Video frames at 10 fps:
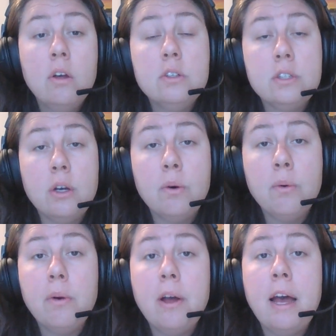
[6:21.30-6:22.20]

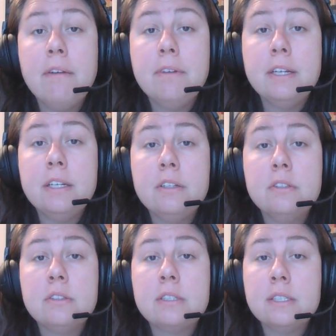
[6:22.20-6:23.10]
So having it
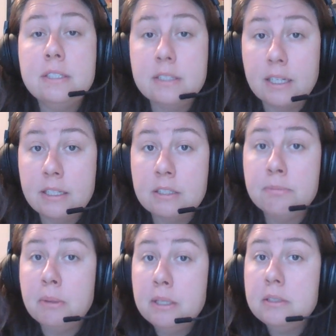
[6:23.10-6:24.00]
concise
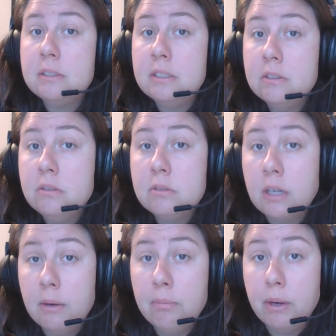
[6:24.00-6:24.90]
but still
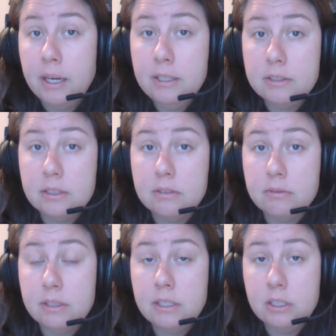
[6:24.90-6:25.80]
comprehensive, right?